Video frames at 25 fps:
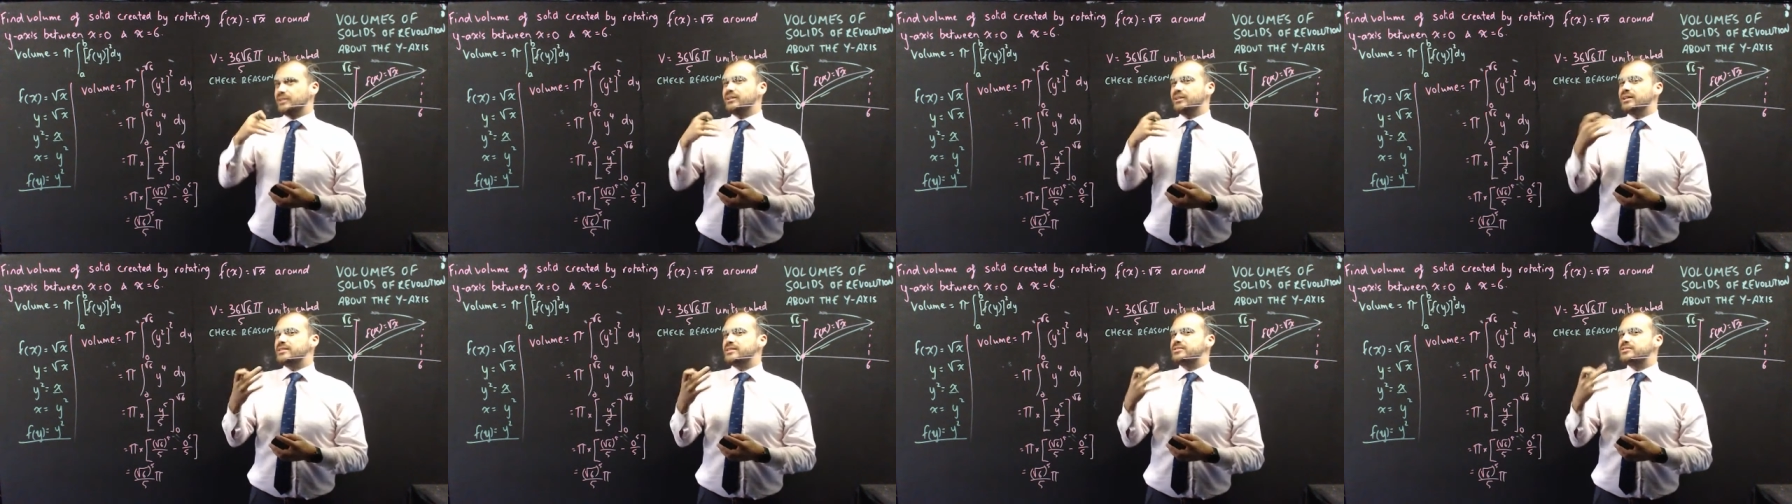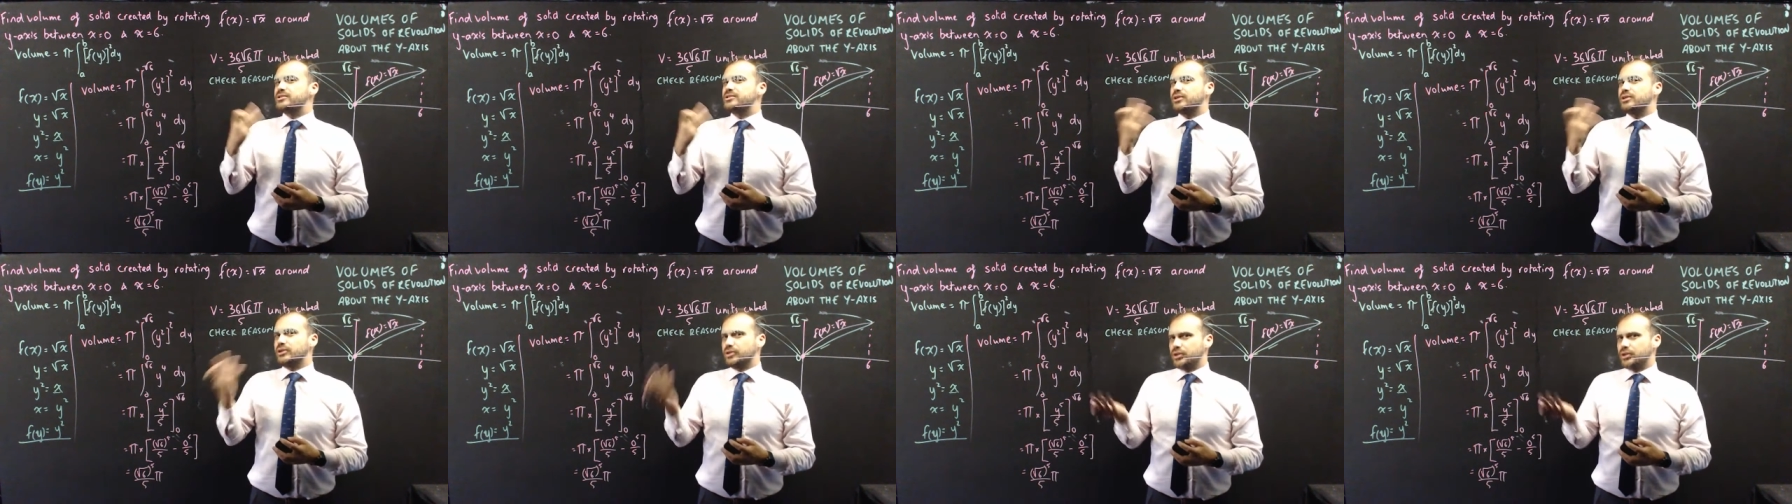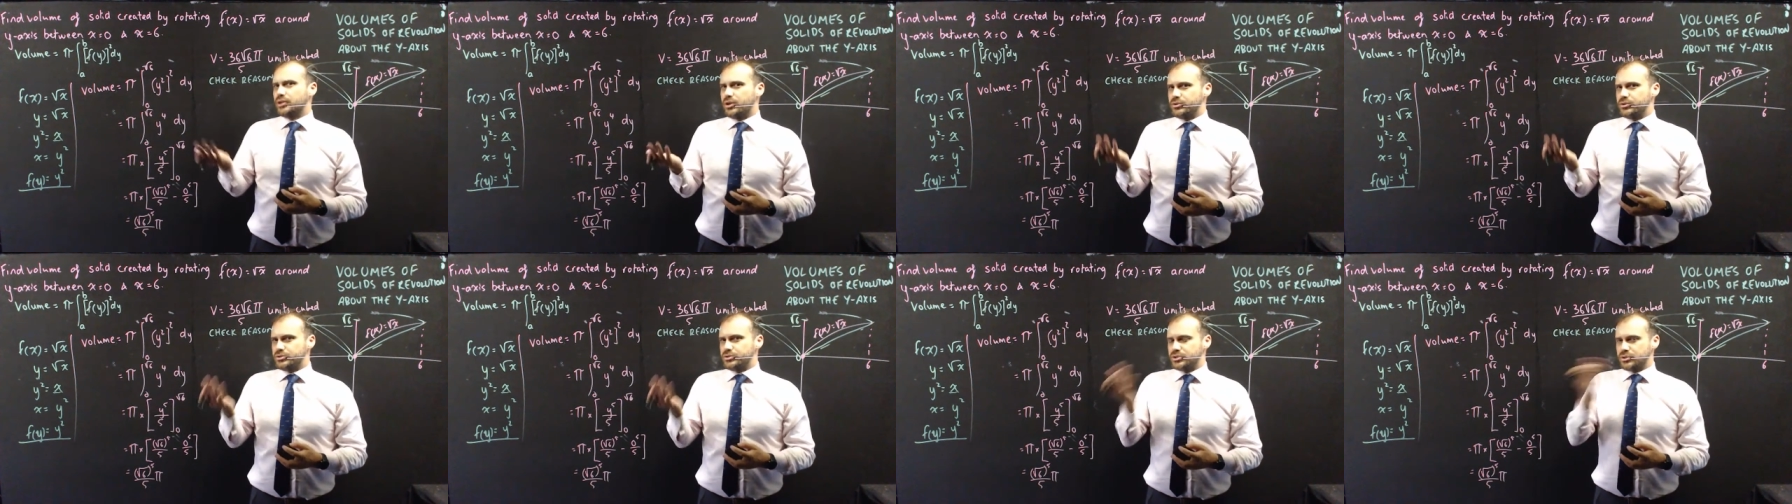least
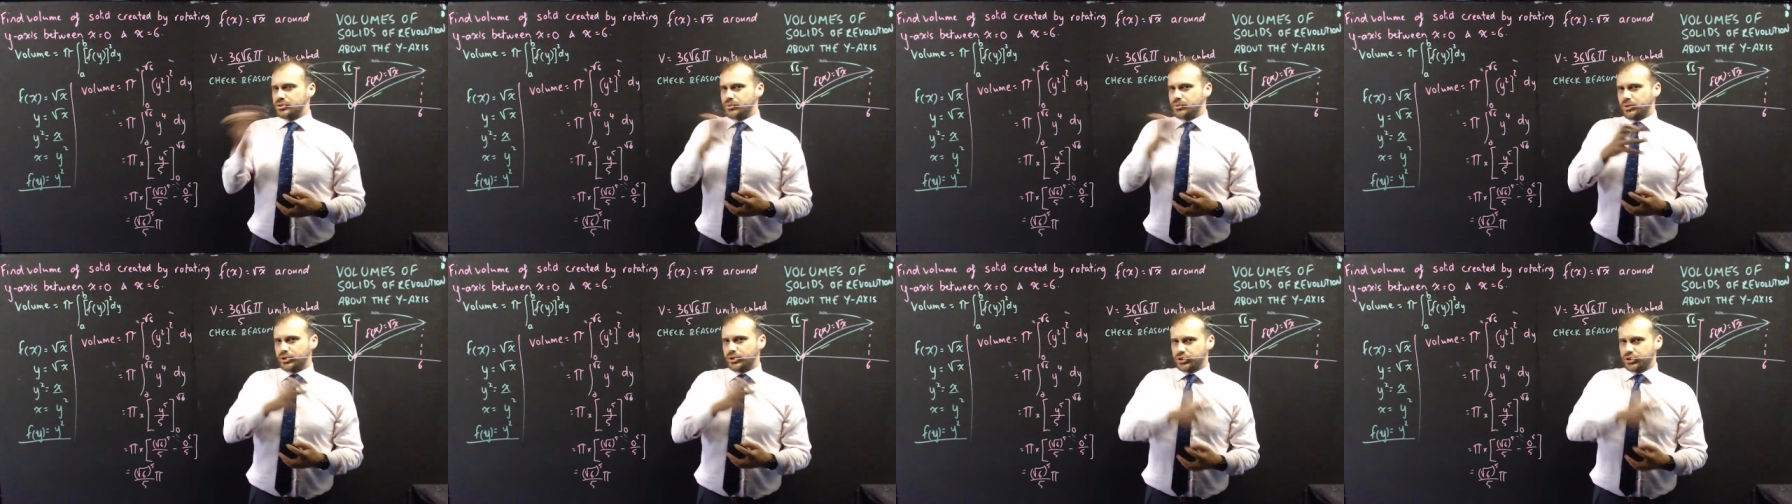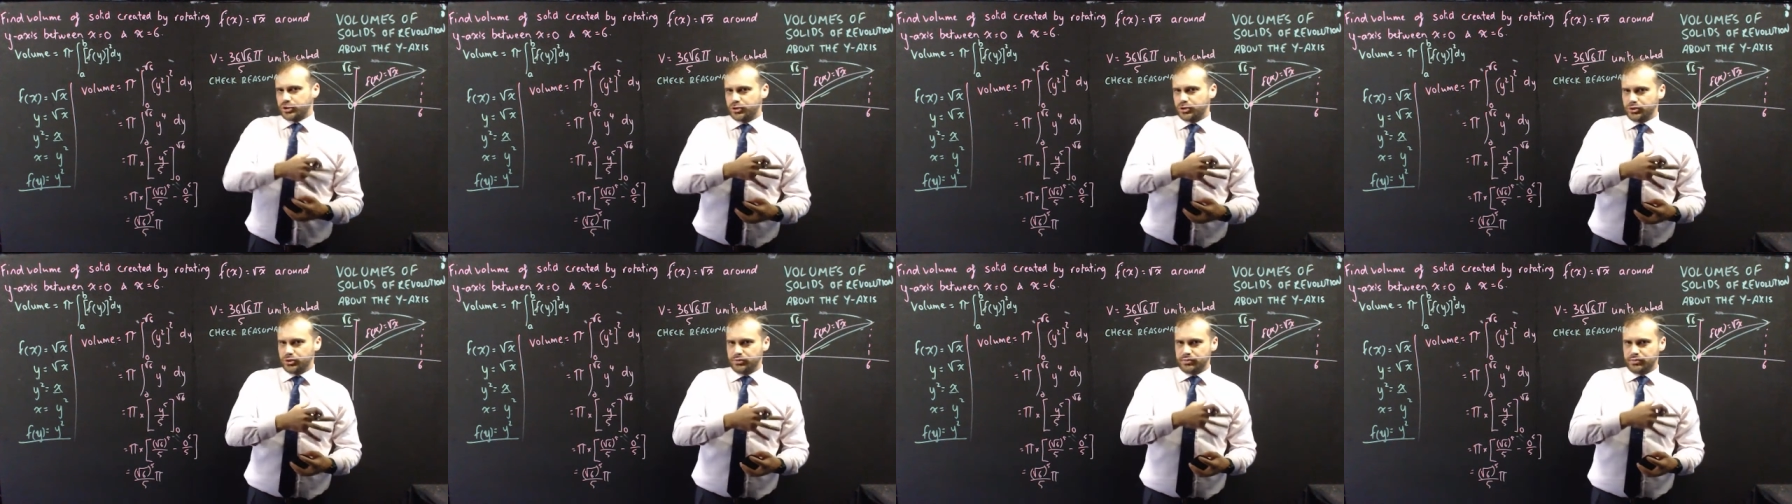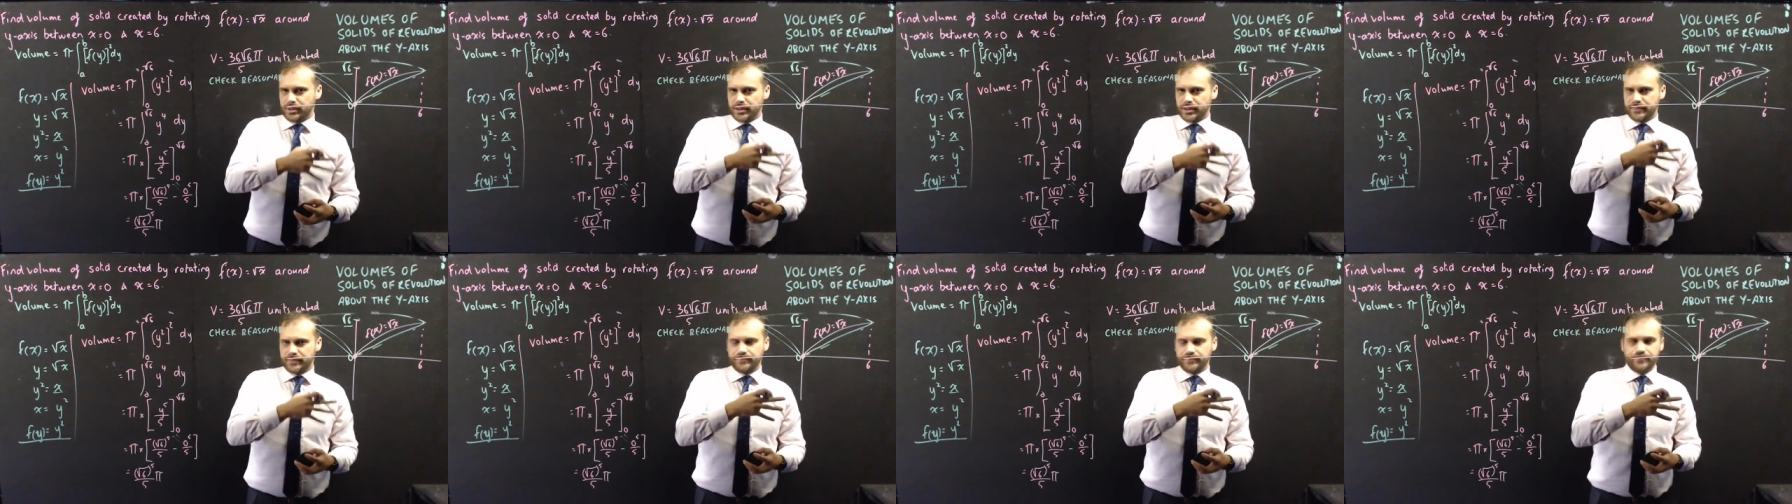close to what it should
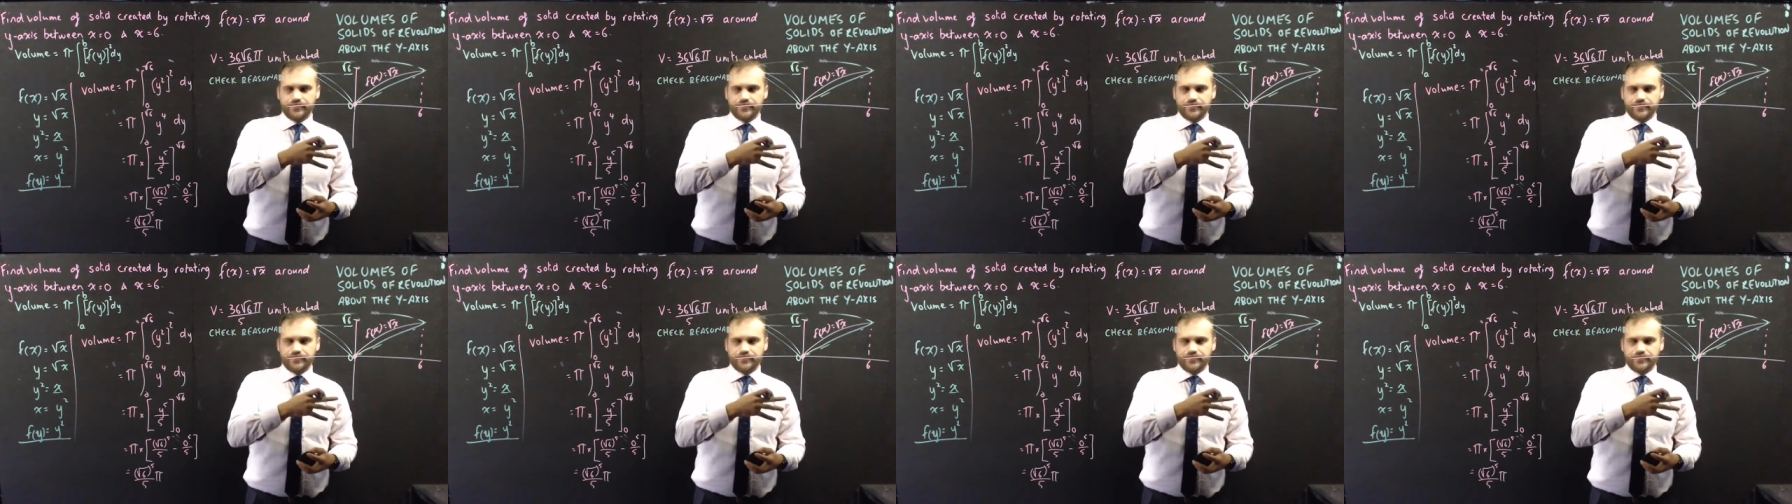be.